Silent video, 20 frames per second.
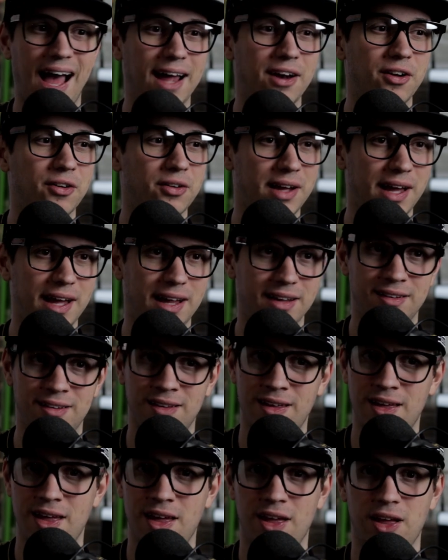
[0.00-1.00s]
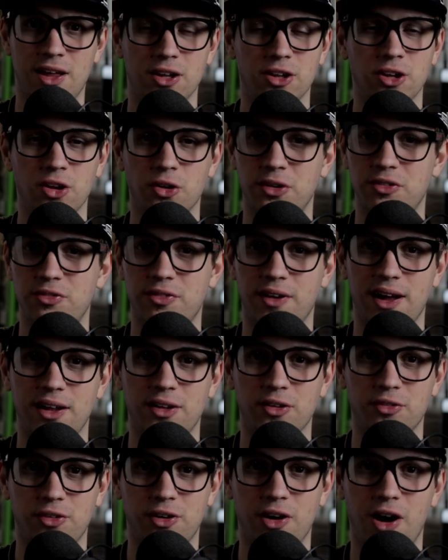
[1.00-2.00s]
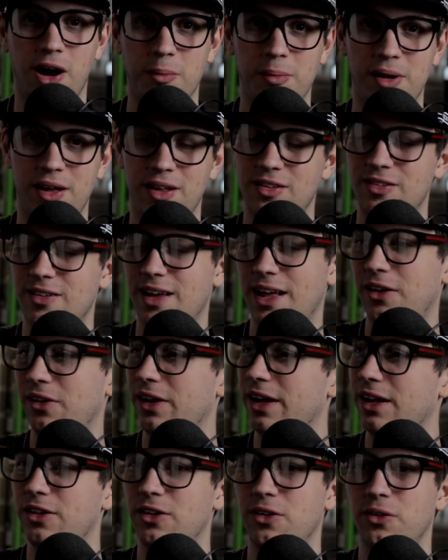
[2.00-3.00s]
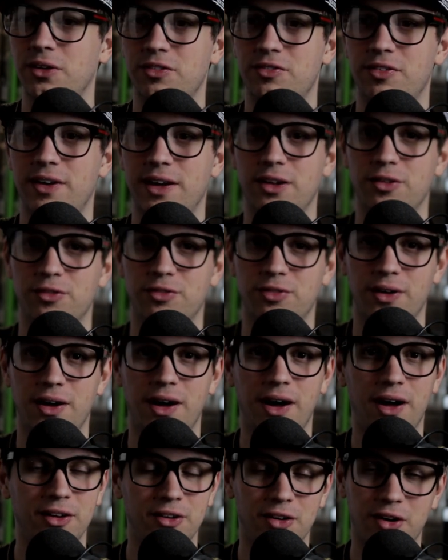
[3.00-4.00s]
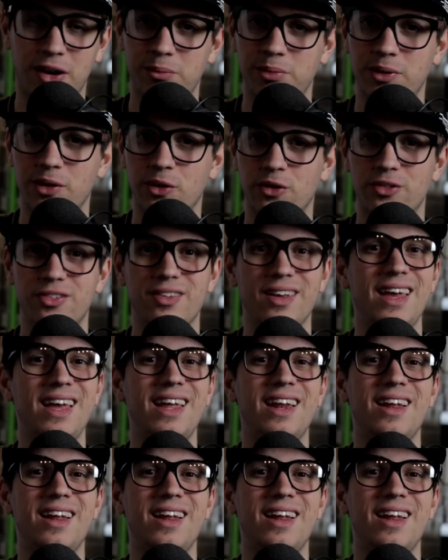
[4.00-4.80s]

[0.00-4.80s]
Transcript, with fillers: I don't get notified of comments, I don't get notified of other uploads.